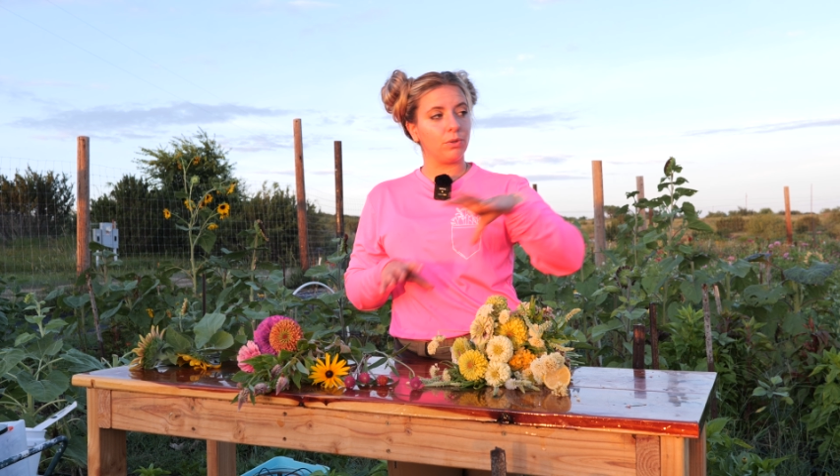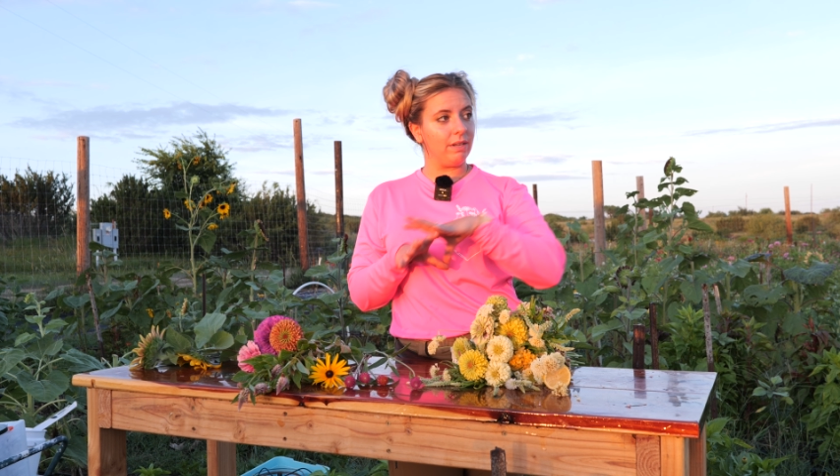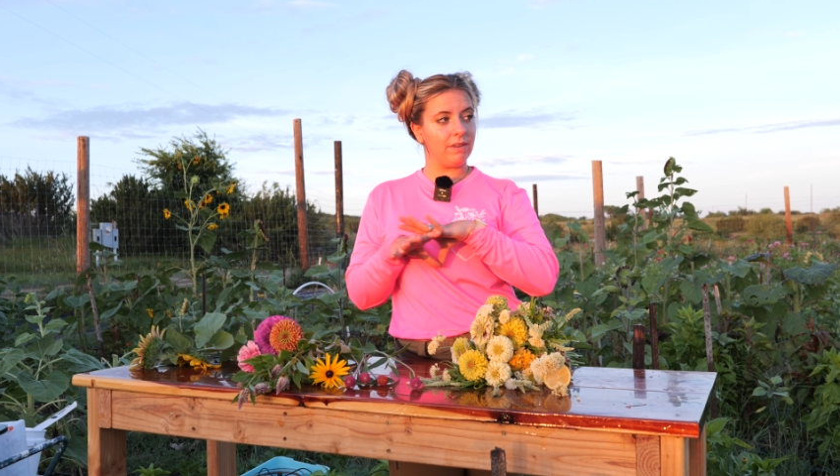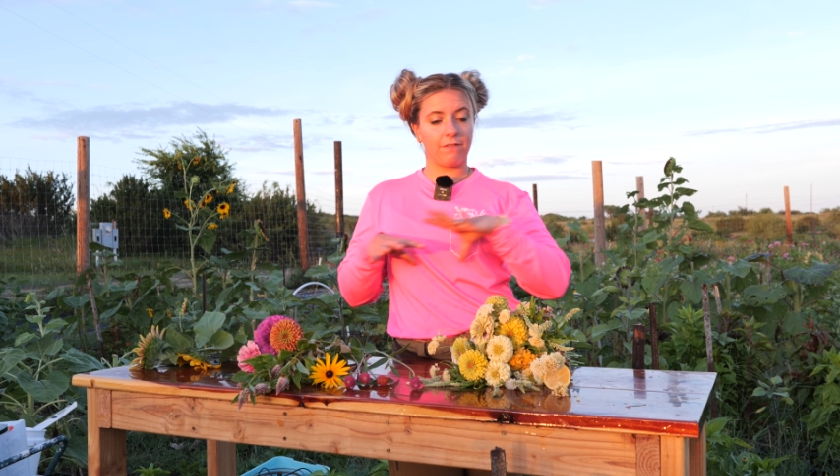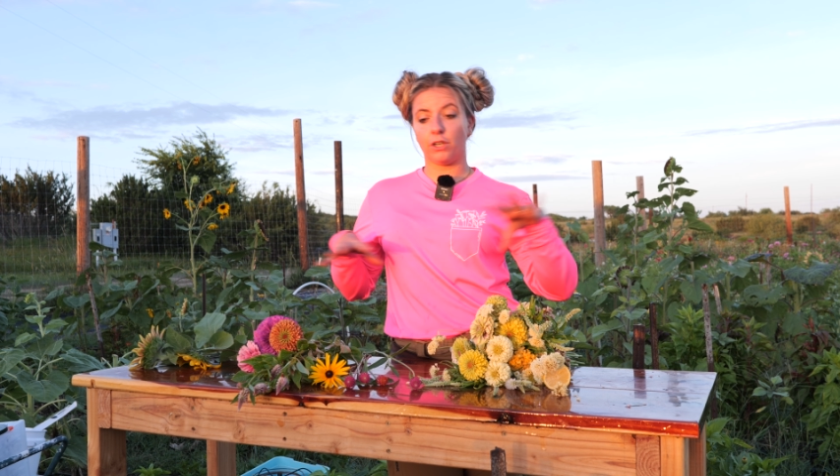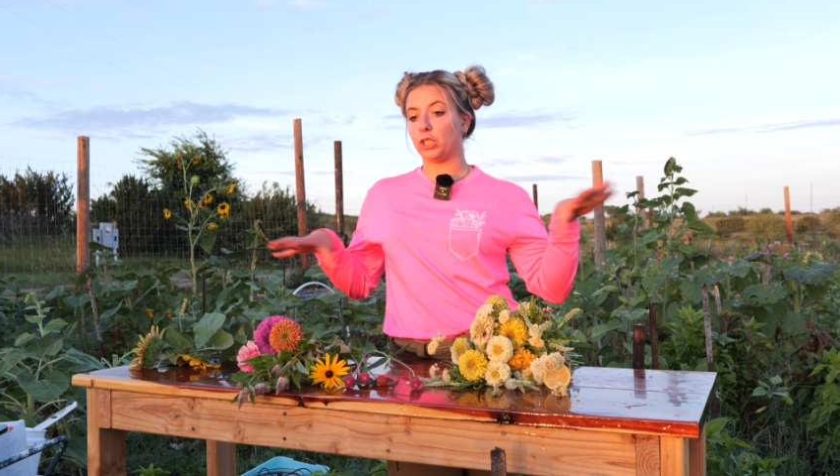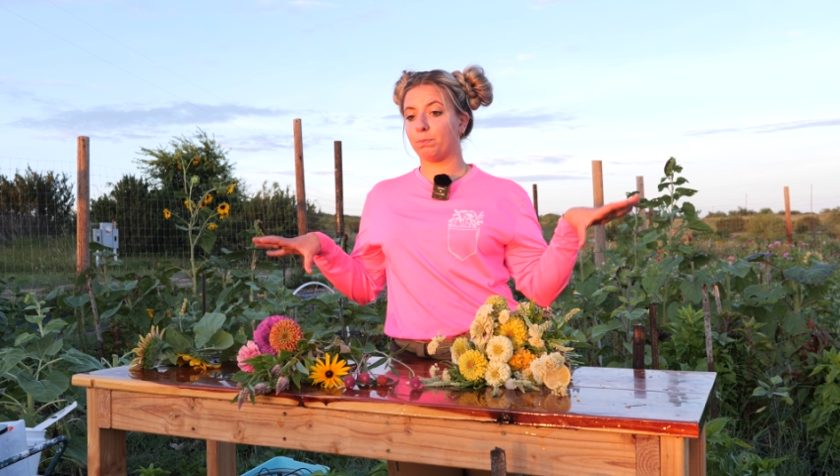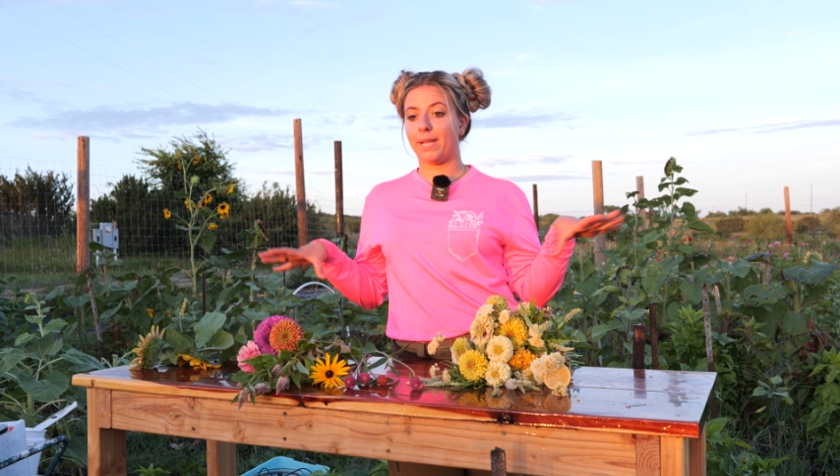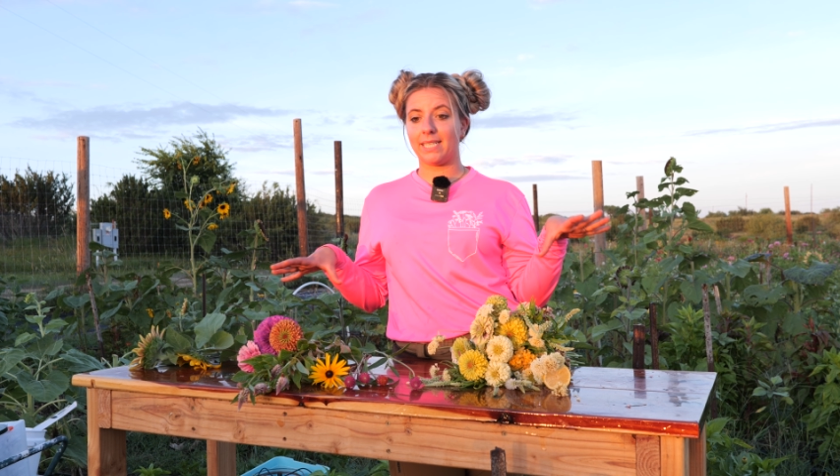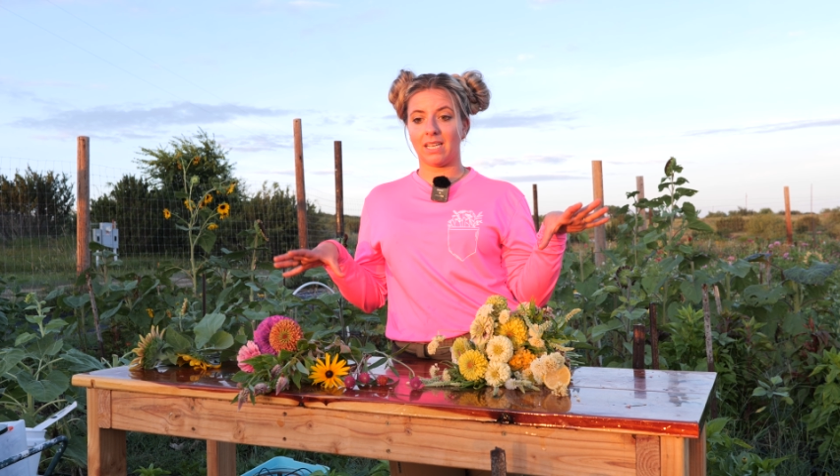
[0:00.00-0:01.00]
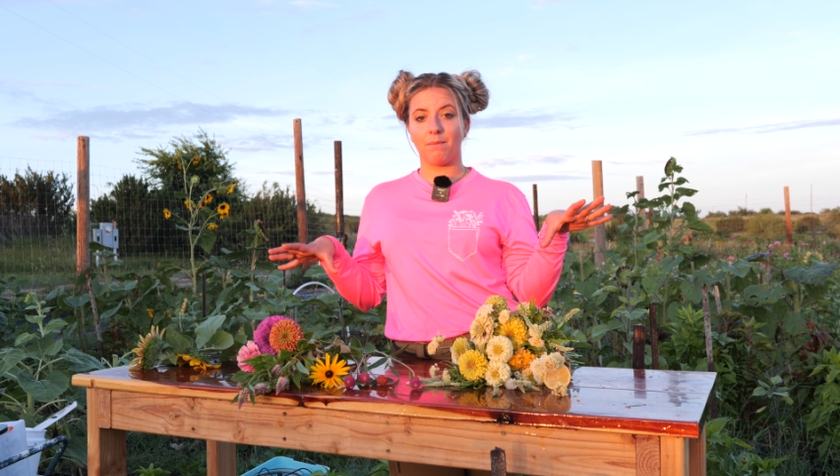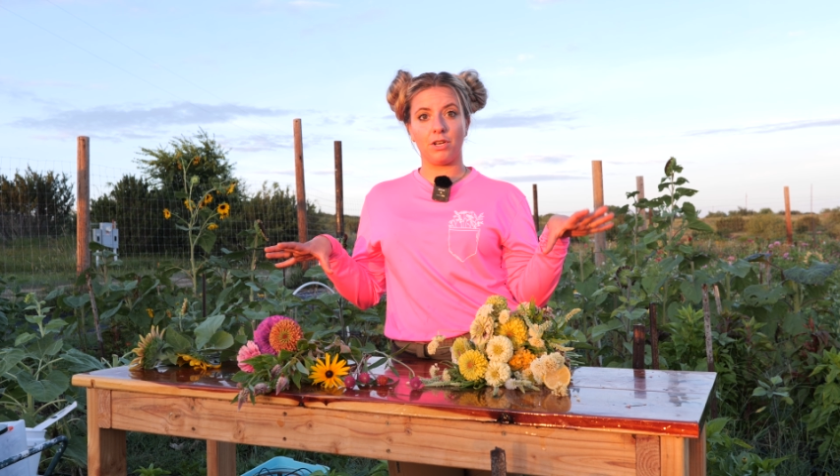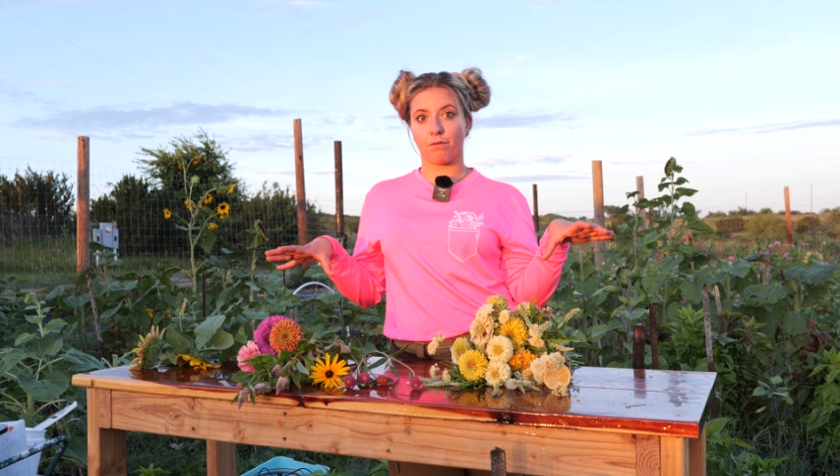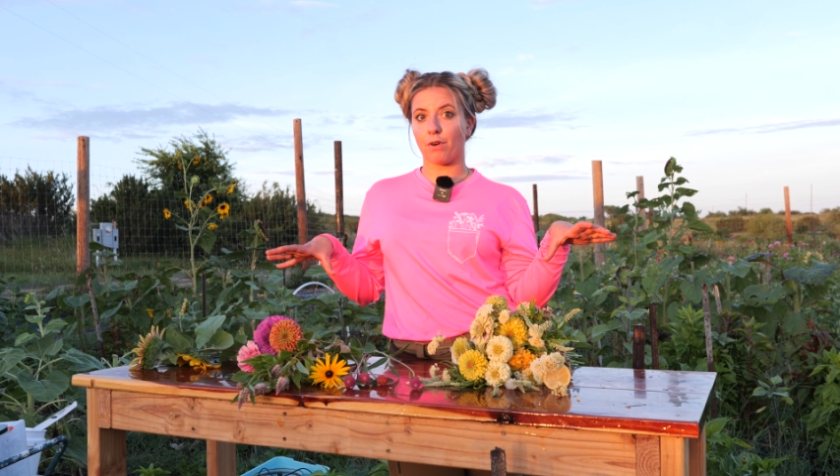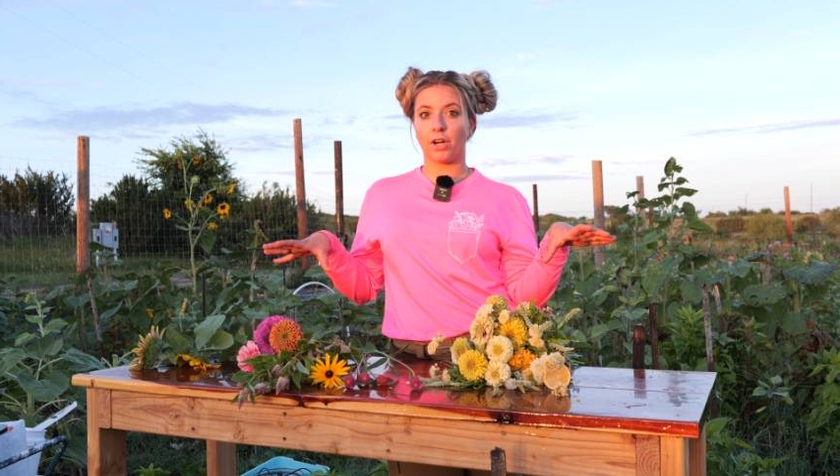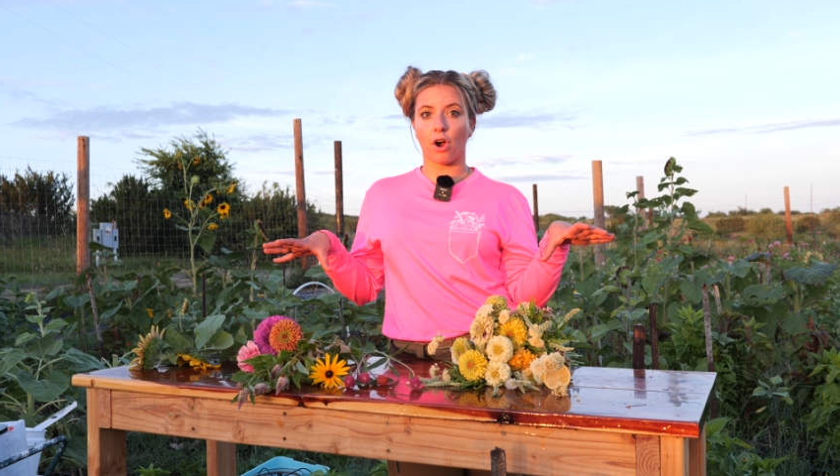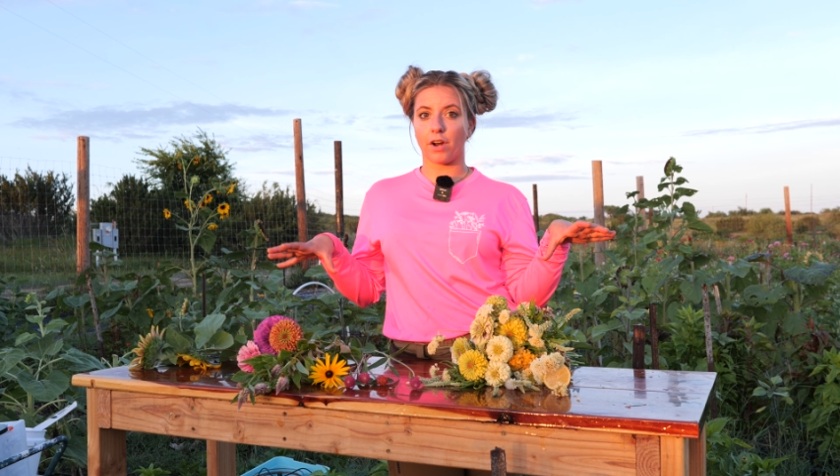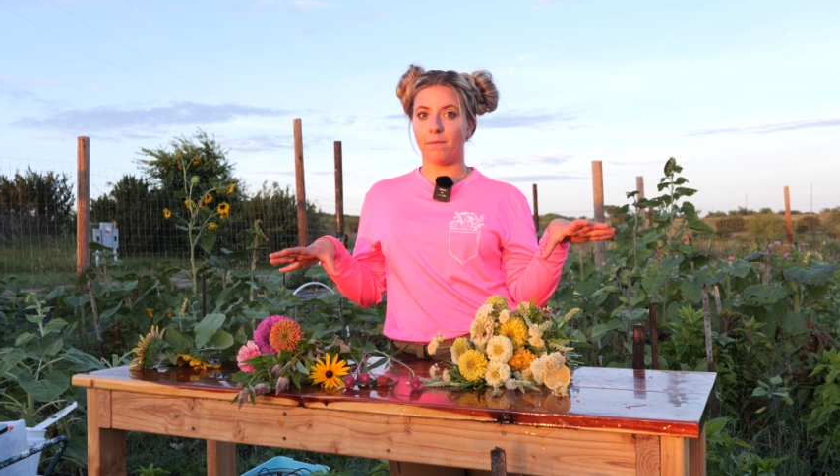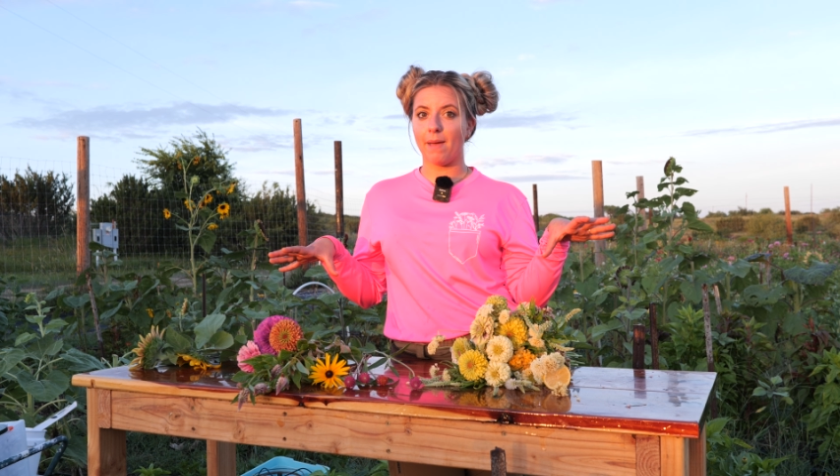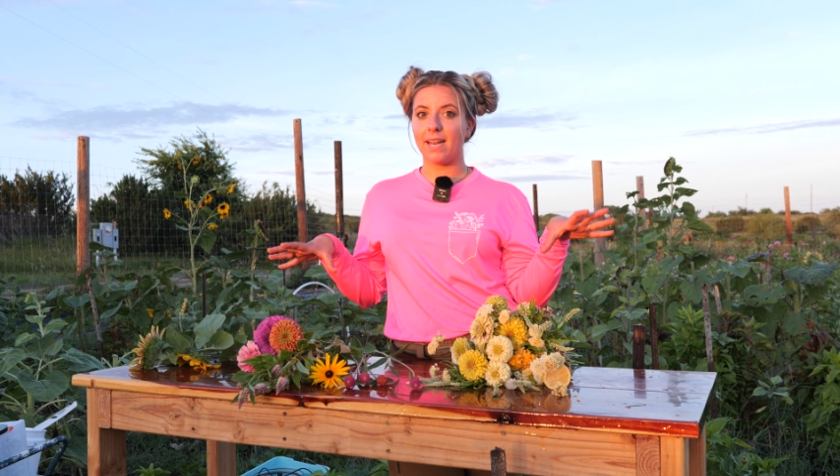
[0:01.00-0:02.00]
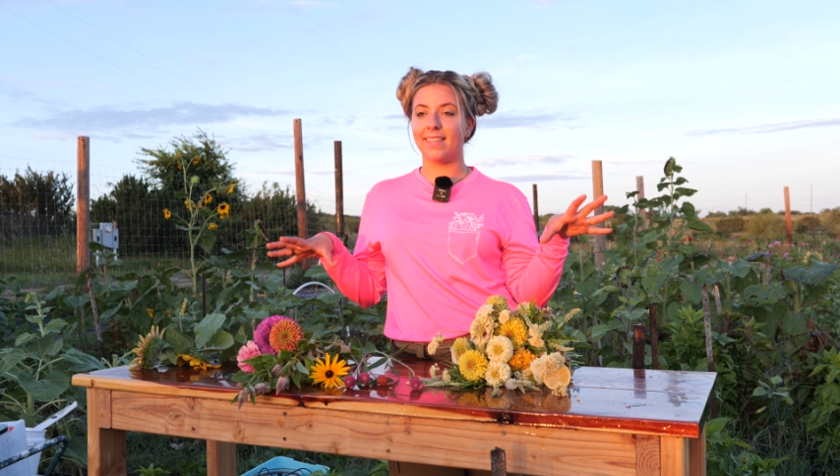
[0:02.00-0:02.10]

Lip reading: so even if you're just planting them in your front garden bed,